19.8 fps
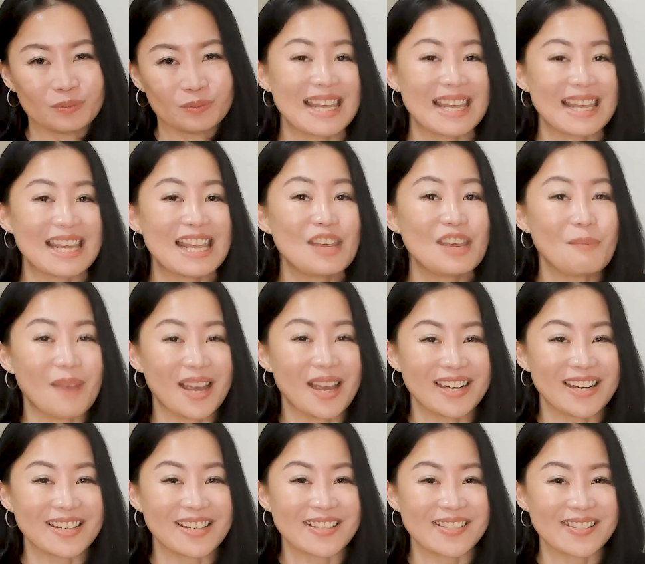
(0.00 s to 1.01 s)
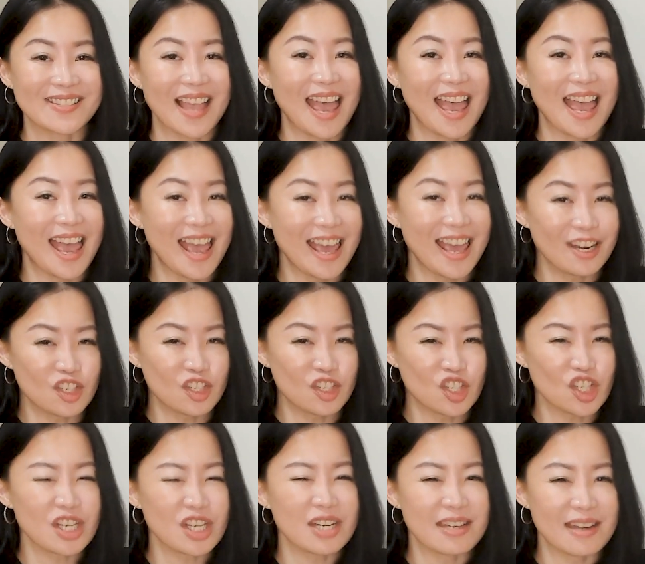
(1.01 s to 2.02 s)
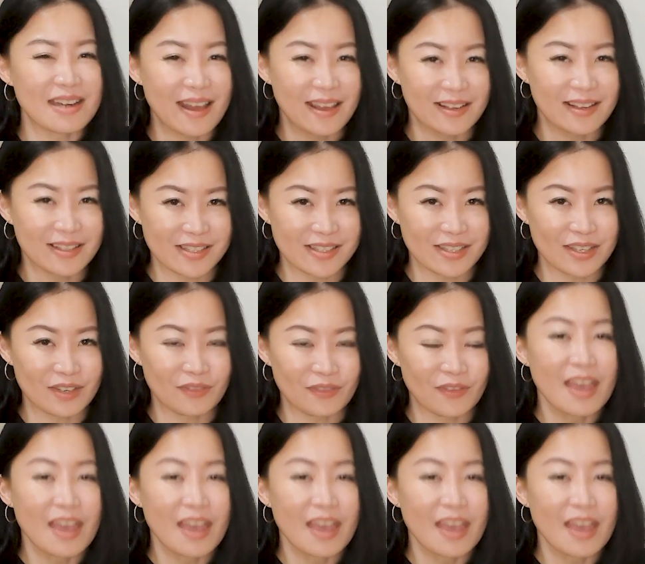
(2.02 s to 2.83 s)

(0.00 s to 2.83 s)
E minus, energy negative.